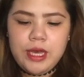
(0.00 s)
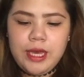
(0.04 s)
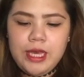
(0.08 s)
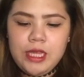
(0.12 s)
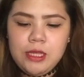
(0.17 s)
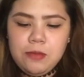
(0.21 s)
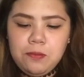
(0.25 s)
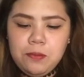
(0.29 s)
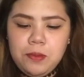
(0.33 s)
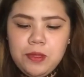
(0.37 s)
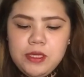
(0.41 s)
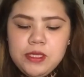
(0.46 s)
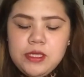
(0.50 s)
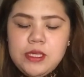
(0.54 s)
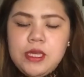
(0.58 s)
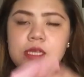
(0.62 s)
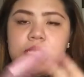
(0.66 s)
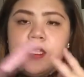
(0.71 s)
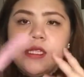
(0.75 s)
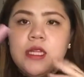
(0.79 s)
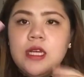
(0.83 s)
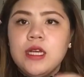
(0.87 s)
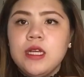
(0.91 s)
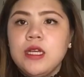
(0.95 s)
8
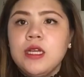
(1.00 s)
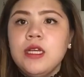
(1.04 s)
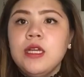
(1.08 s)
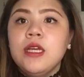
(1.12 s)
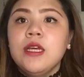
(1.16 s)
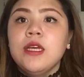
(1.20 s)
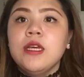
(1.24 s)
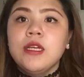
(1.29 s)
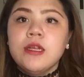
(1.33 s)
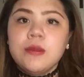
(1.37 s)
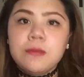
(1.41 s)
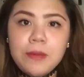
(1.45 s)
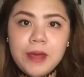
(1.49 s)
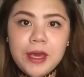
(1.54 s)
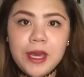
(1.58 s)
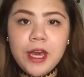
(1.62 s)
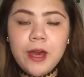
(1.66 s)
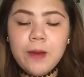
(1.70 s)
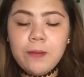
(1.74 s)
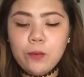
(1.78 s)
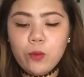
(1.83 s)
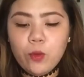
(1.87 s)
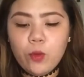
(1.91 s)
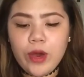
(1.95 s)
pieces ng
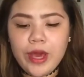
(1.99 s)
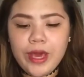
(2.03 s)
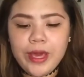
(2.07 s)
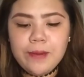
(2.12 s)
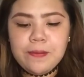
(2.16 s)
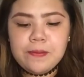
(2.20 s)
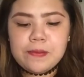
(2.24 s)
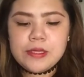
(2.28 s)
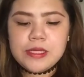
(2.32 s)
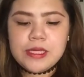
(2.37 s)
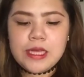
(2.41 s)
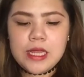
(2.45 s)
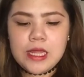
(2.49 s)
makeup wipes.